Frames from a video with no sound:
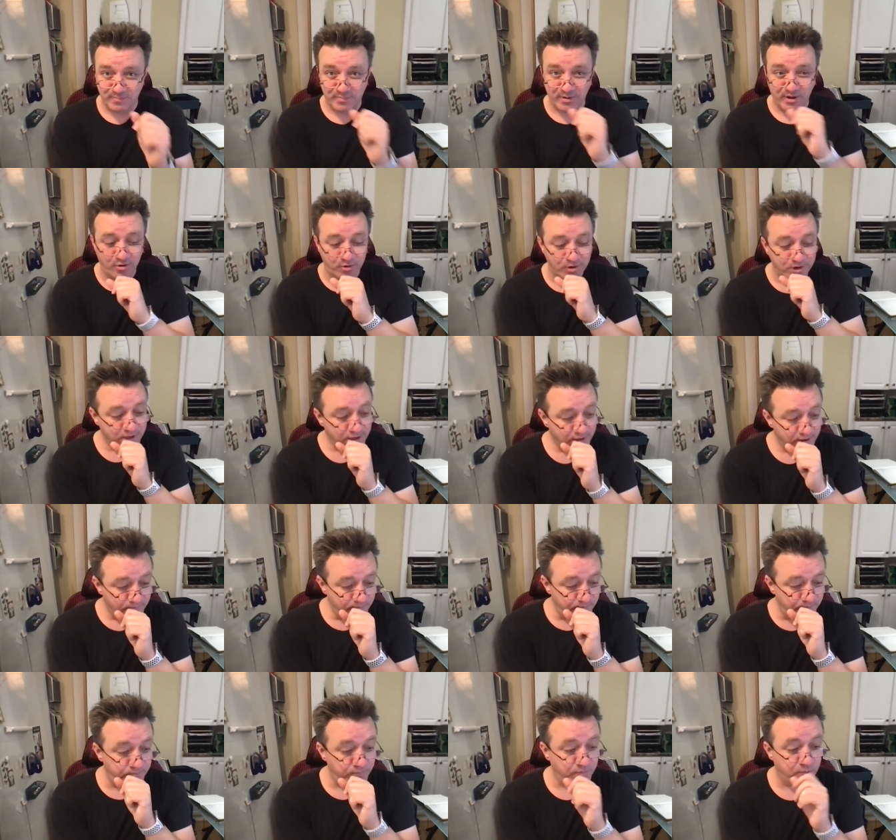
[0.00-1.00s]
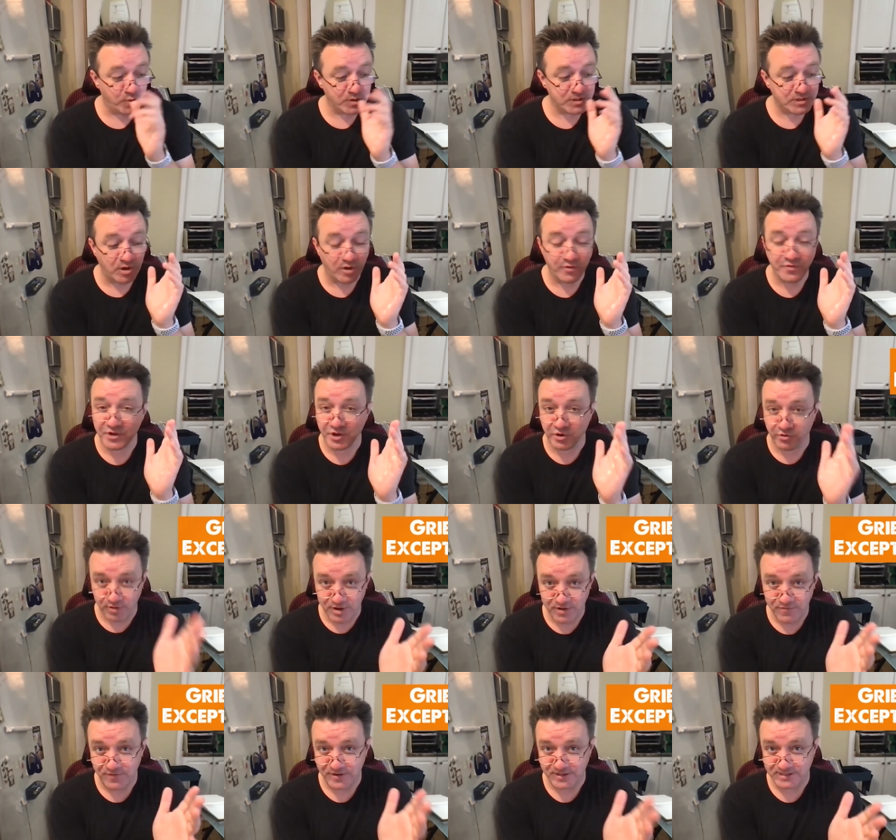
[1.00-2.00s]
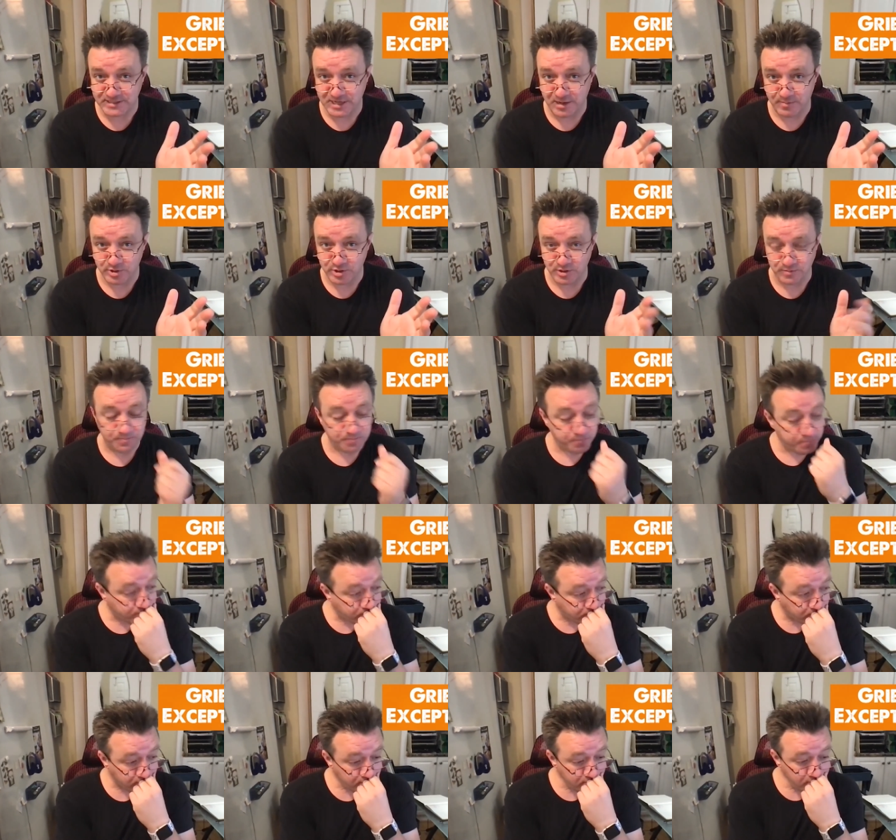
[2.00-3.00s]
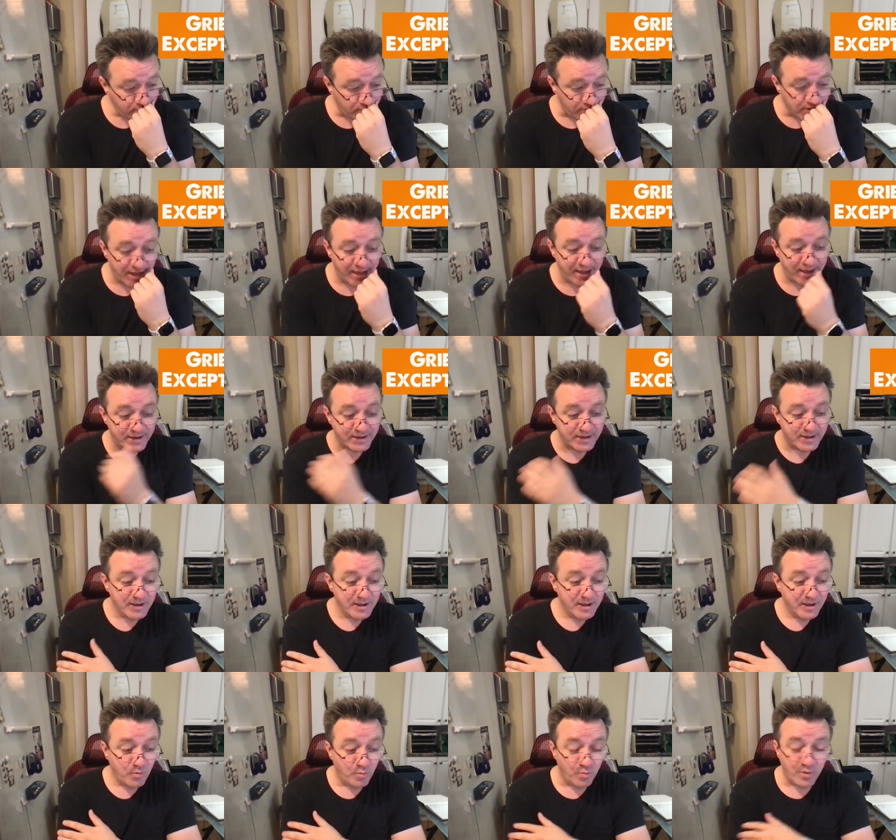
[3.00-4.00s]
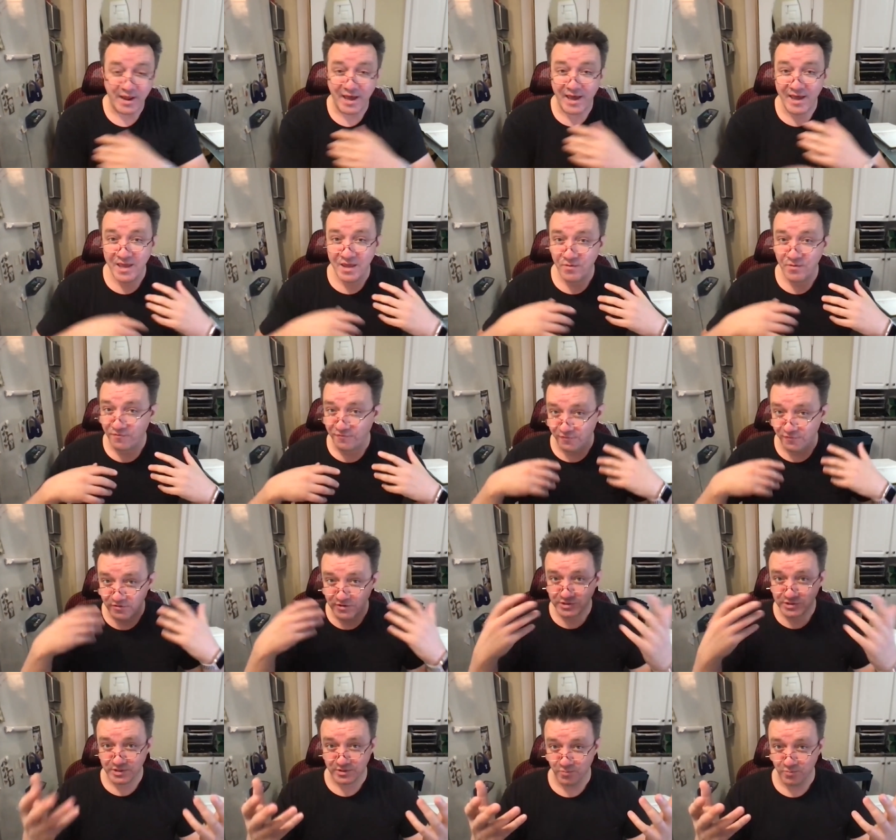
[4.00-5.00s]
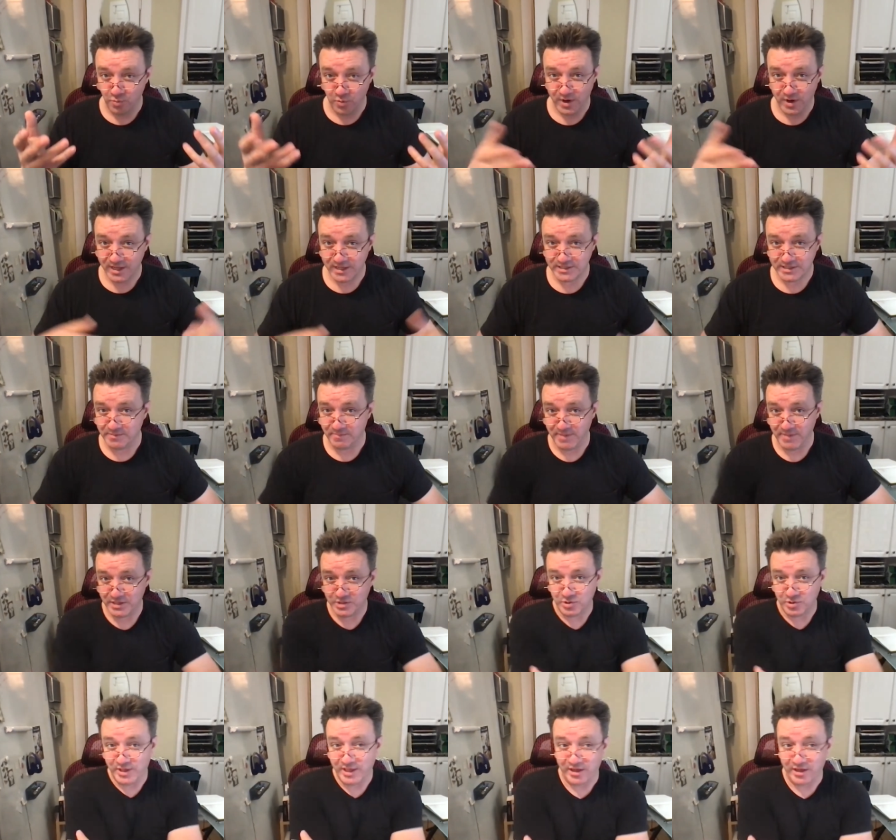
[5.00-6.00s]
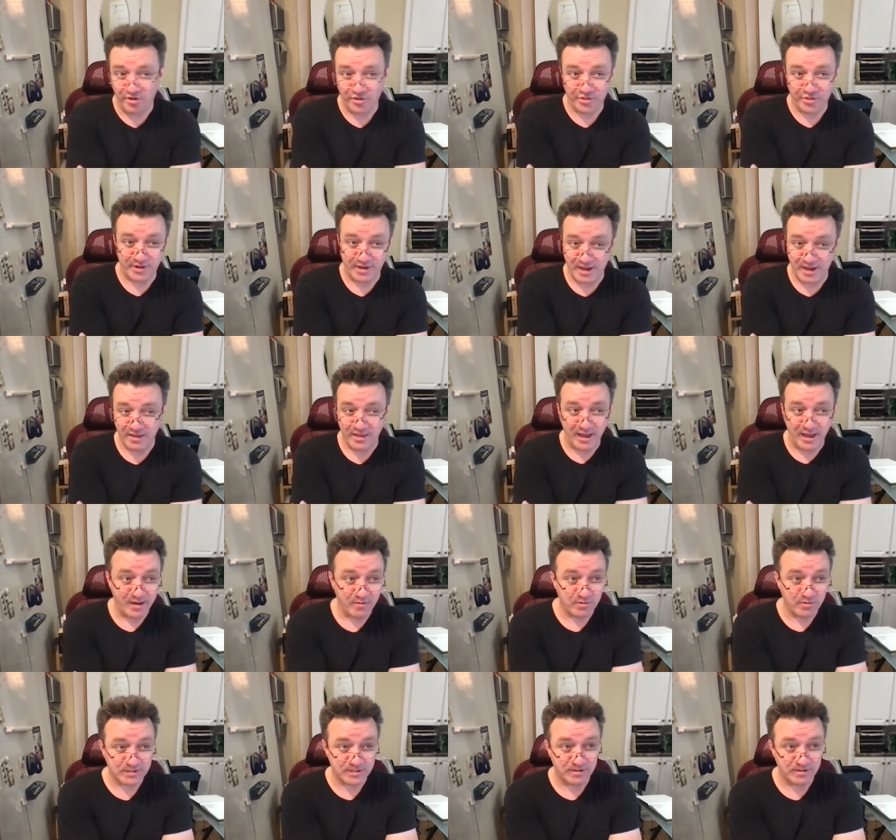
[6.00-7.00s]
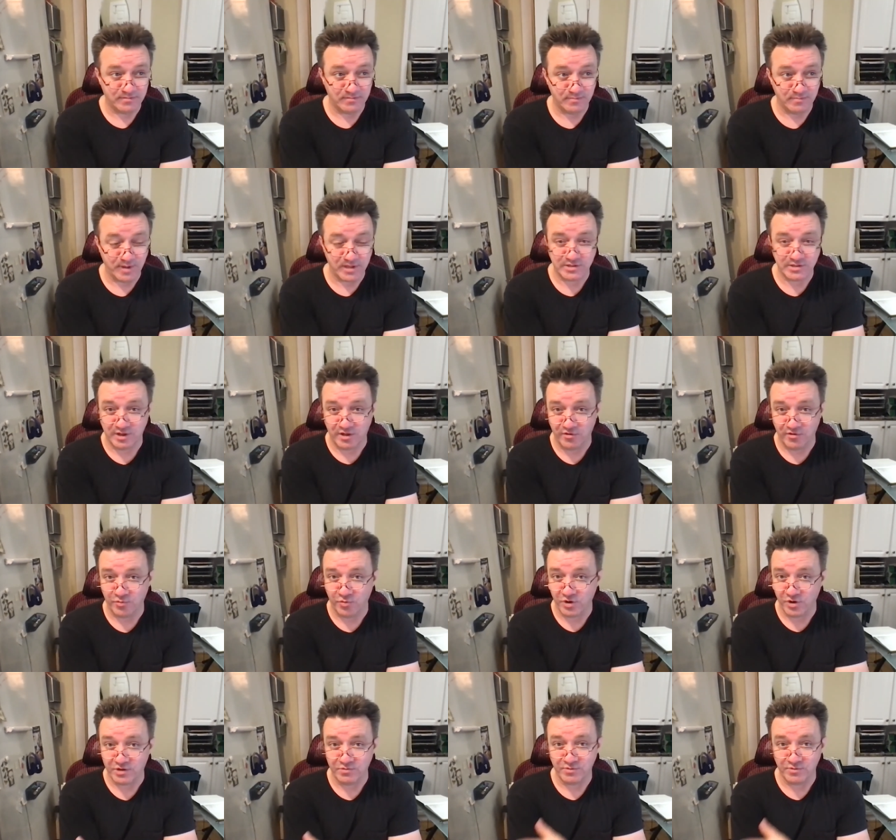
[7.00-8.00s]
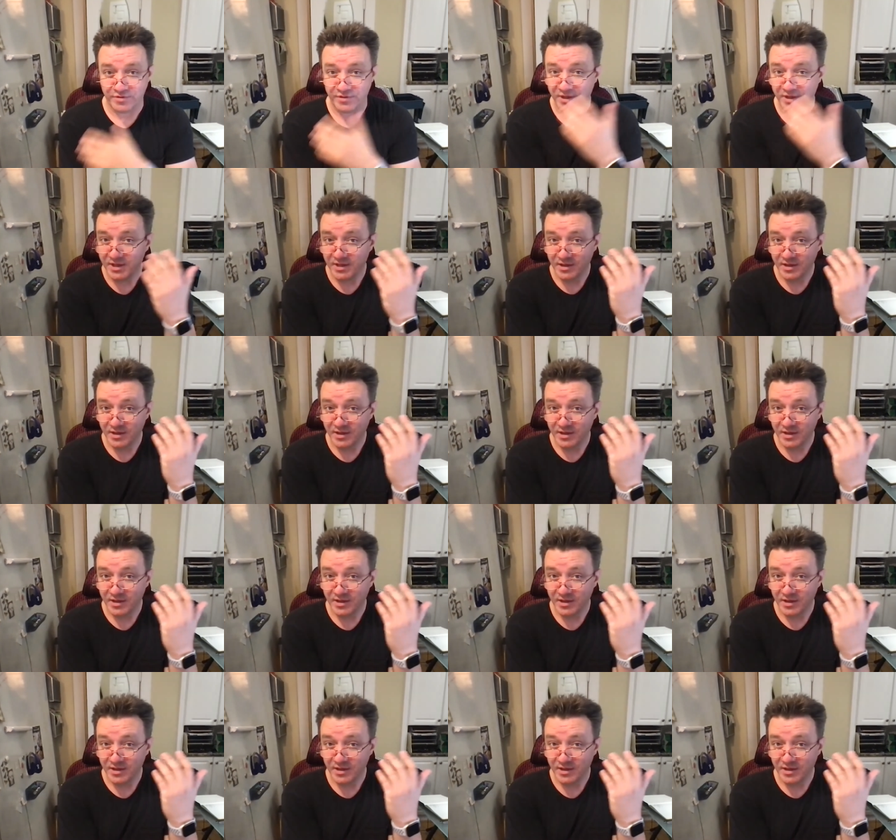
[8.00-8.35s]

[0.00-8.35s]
about what's called the grief exception. And when I first went into mental health, and I was in mental health working with